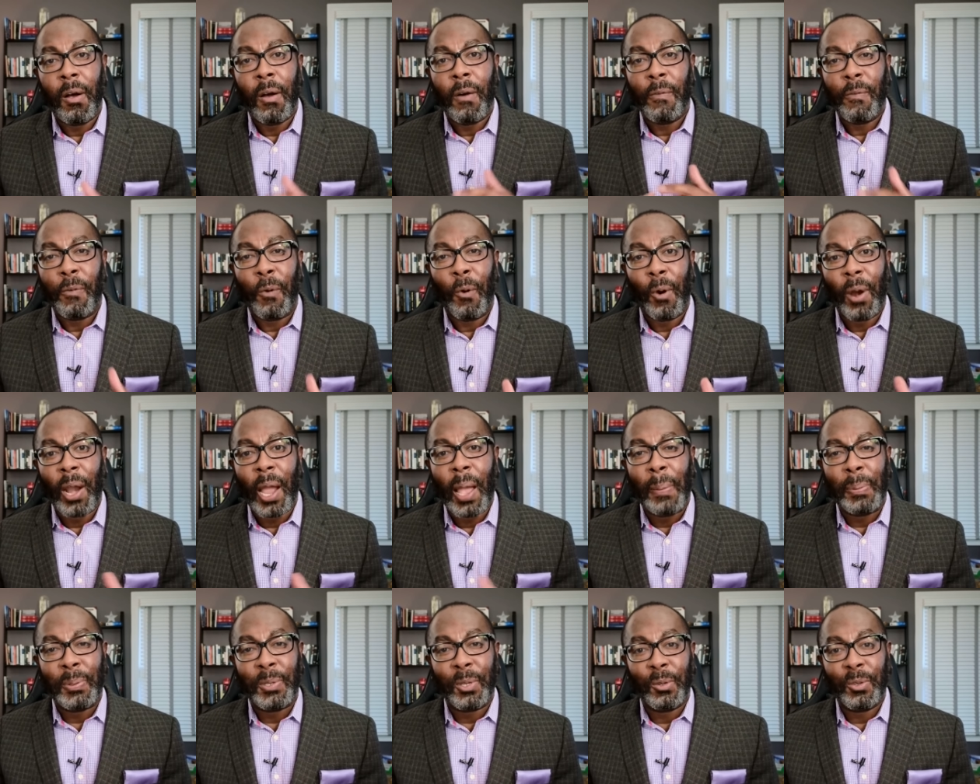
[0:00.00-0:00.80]
four
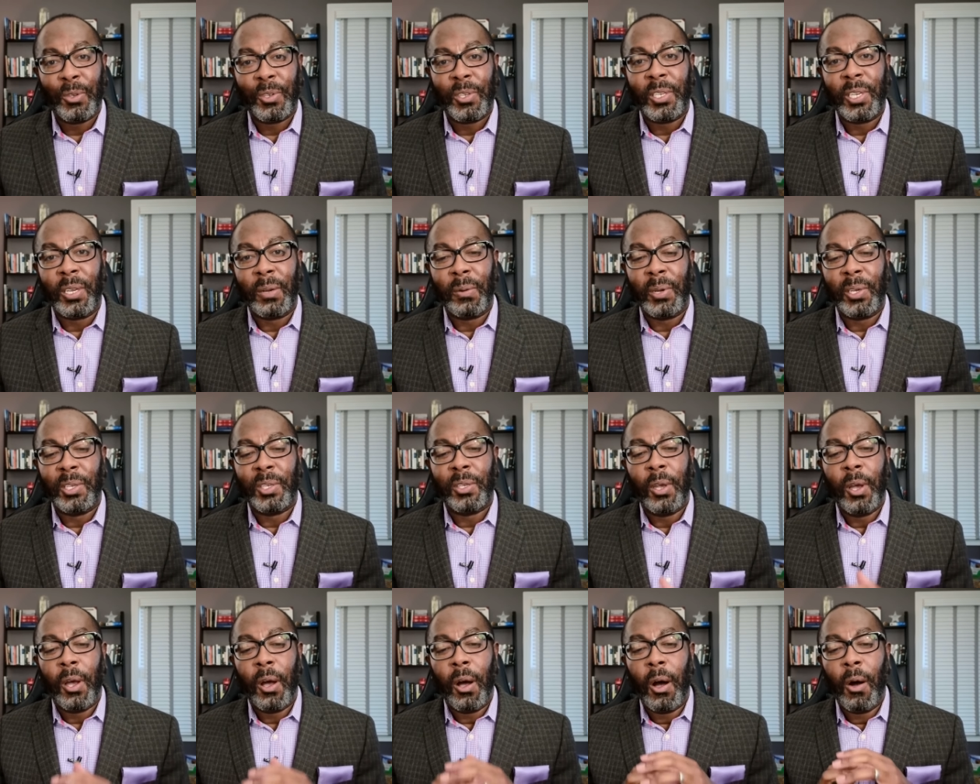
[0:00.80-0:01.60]
episode series
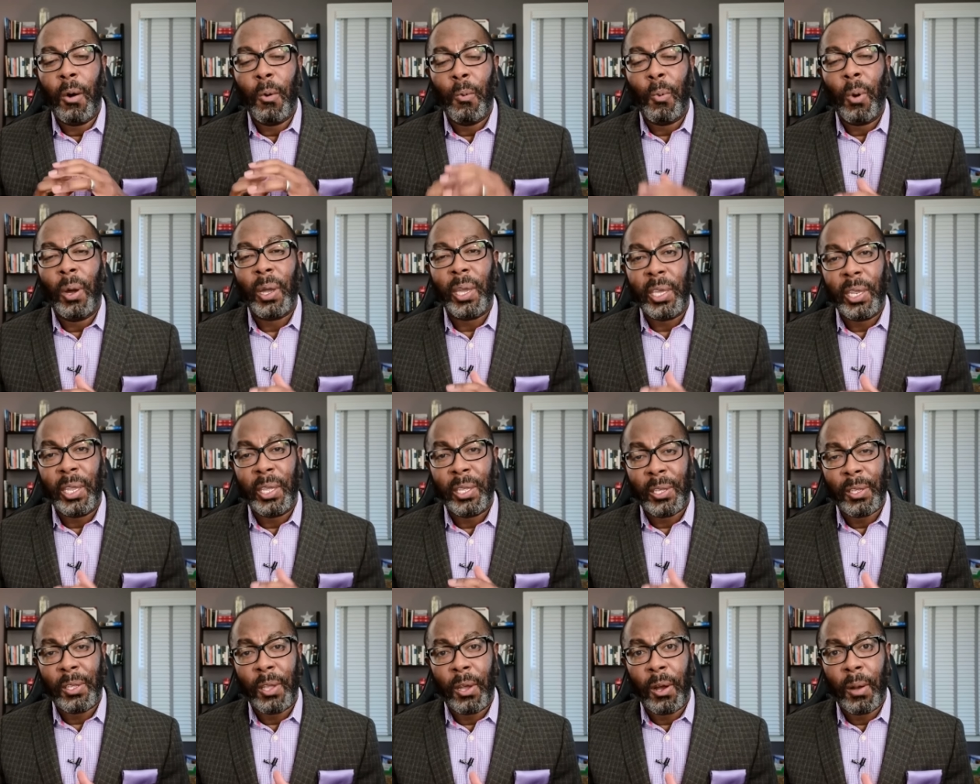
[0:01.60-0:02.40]
on what you need to
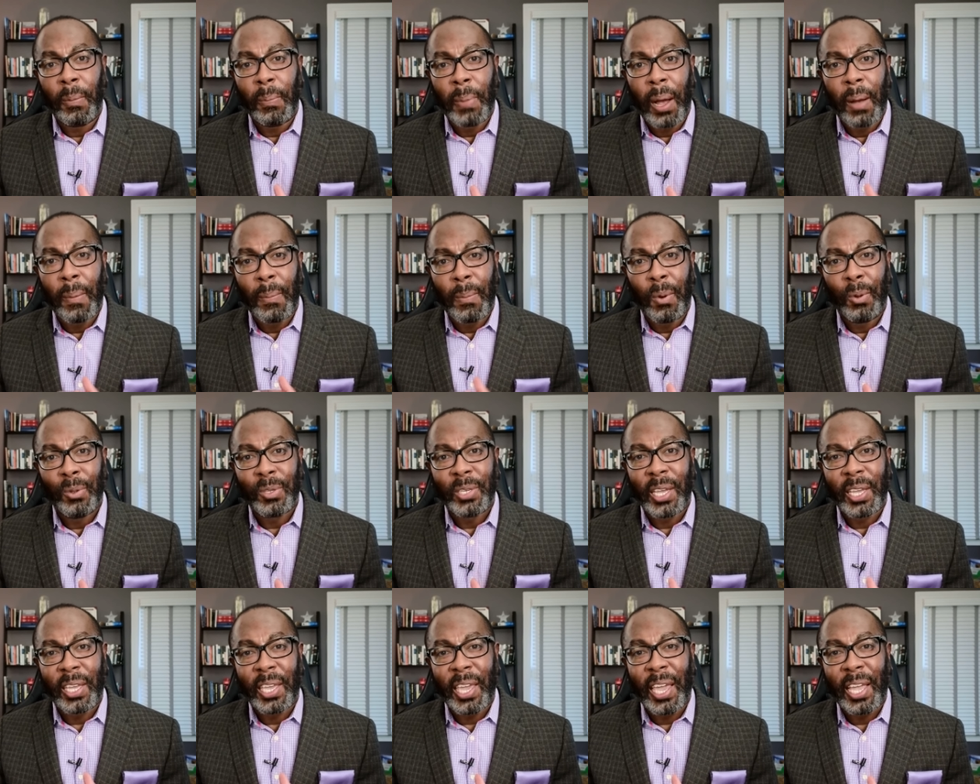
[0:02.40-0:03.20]
know about
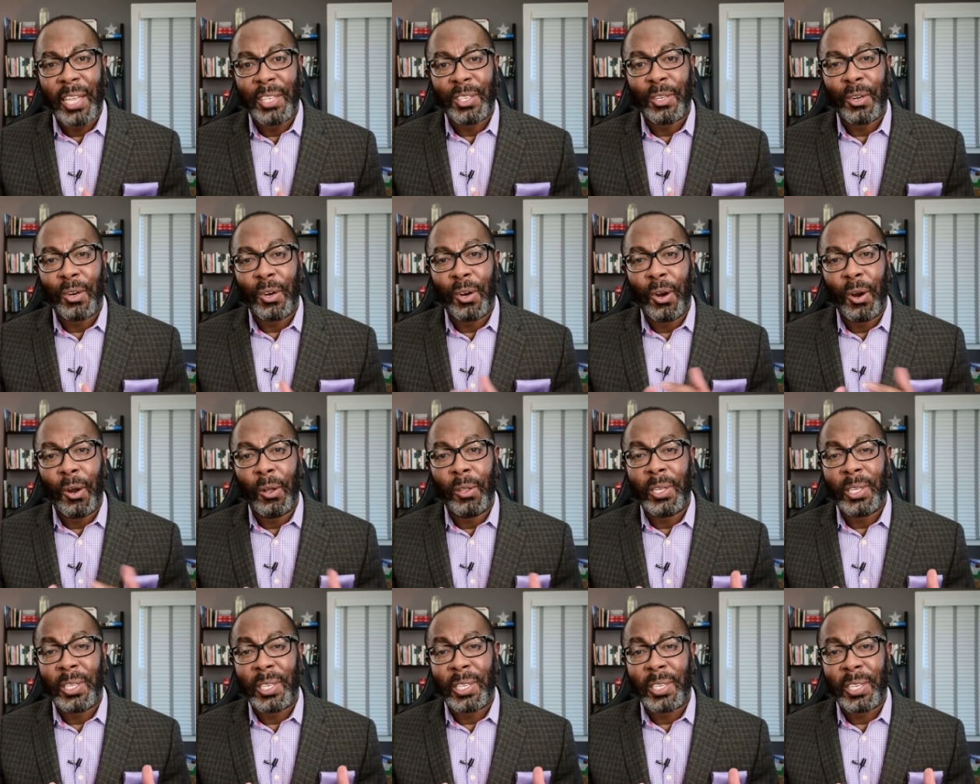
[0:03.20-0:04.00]
multi cancer
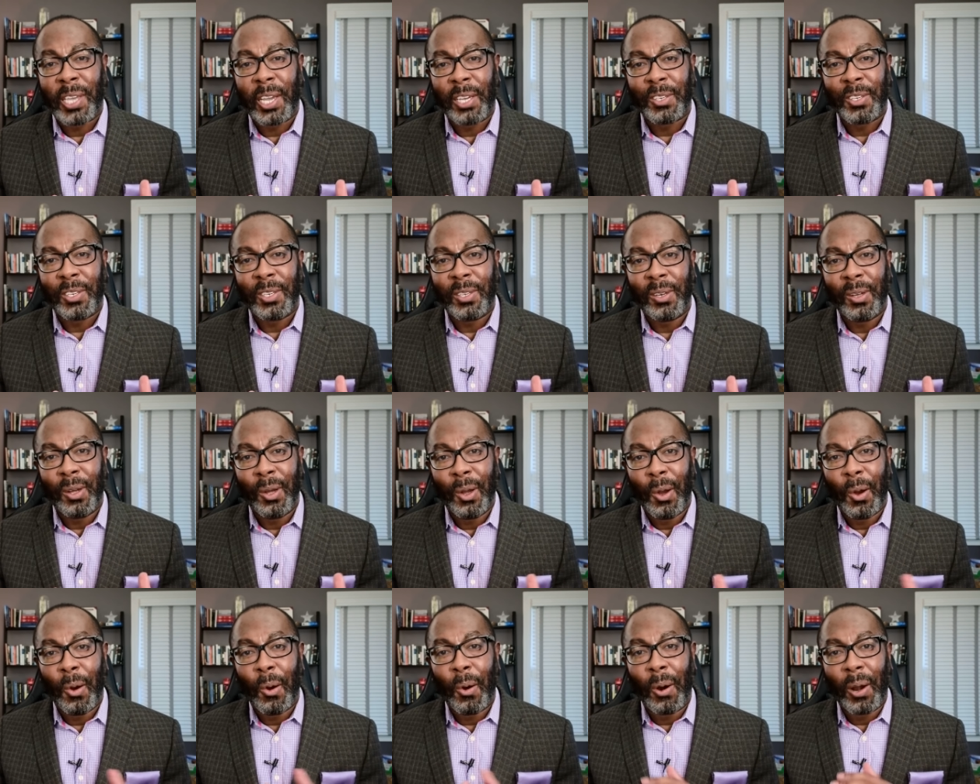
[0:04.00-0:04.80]
early detection
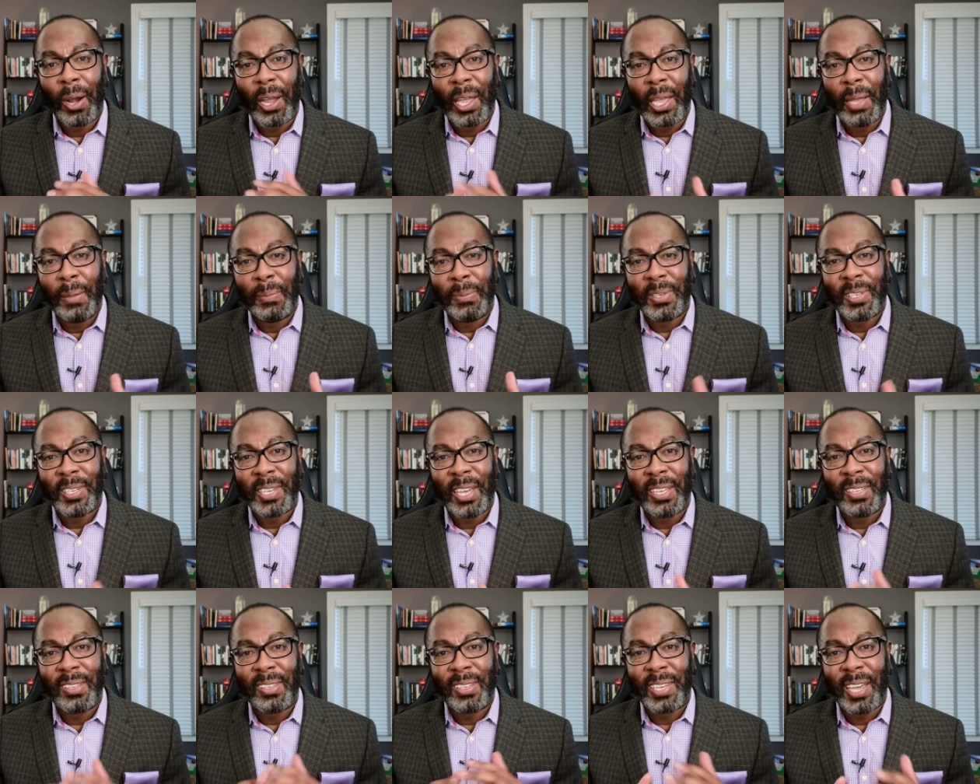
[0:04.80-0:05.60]
or
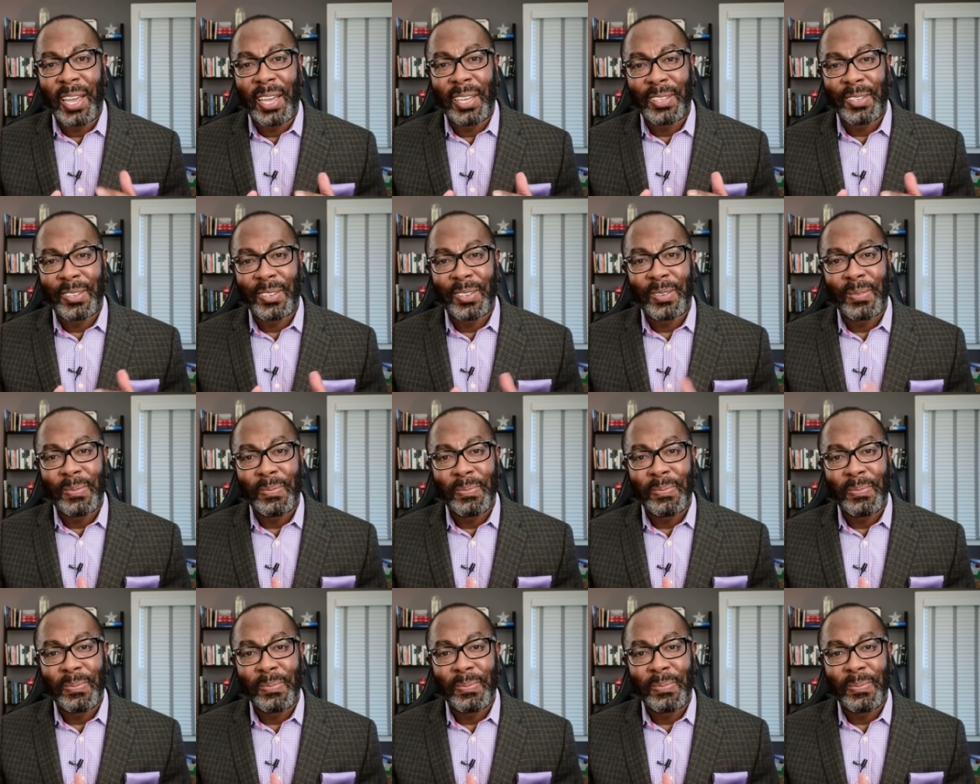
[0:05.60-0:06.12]
MCED tests.